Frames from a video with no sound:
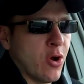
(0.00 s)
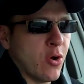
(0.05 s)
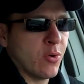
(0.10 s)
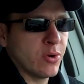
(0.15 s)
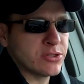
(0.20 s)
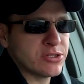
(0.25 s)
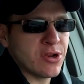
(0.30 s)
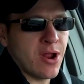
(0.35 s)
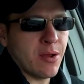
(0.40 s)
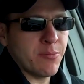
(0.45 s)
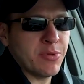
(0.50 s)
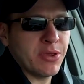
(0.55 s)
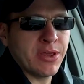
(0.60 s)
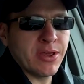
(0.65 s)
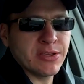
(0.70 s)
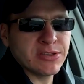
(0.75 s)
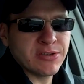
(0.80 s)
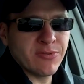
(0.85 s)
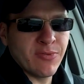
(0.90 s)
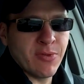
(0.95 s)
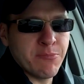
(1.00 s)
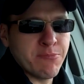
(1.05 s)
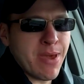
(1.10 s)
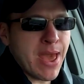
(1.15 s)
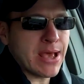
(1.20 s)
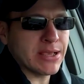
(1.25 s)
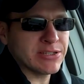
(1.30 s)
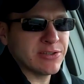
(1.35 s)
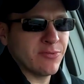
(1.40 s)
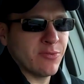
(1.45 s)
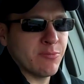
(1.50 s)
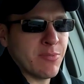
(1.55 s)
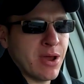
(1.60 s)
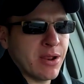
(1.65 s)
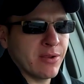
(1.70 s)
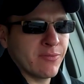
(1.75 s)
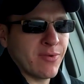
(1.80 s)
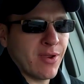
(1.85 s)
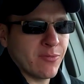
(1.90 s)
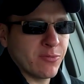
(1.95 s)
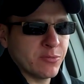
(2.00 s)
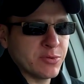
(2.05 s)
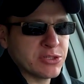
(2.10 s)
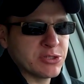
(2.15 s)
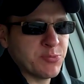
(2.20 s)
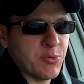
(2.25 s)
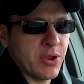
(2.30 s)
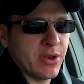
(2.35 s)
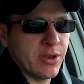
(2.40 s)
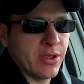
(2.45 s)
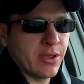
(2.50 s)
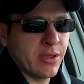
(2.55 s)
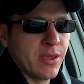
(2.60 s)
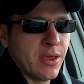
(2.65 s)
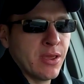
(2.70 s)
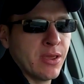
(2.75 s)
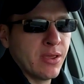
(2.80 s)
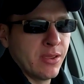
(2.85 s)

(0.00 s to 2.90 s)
No, it's not because of the massive amount of government spending.